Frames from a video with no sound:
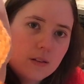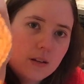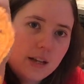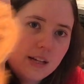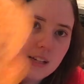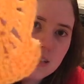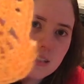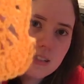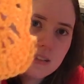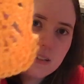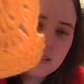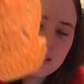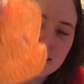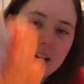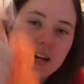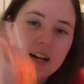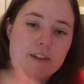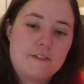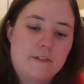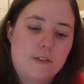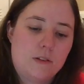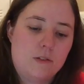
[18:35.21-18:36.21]
It's
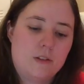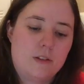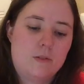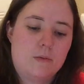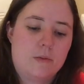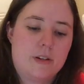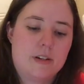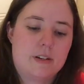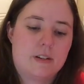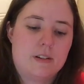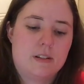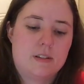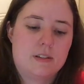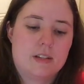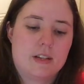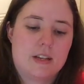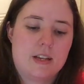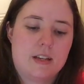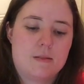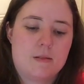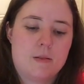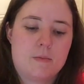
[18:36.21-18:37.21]
kind of folded weird because
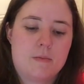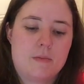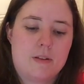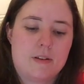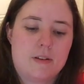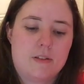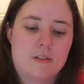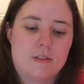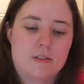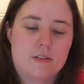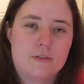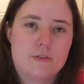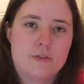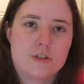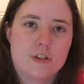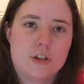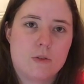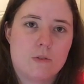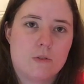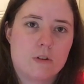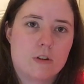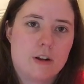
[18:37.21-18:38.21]
I'm not a good
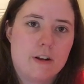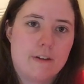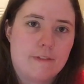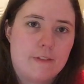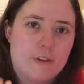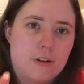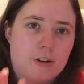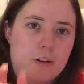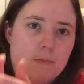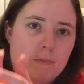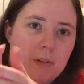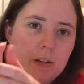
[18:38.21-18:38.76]
shower offer.